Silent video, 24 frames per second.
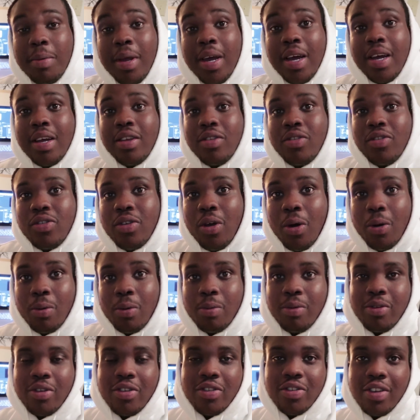up guys?
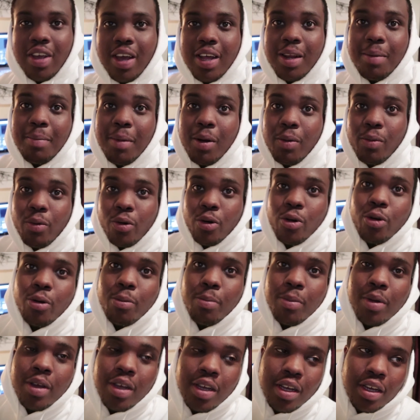So just got in my
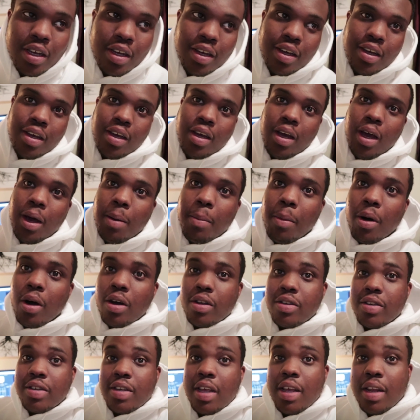room. I'm
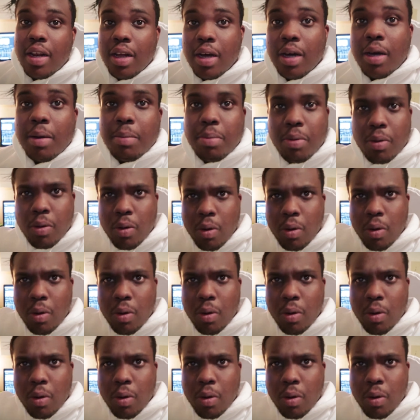all set up.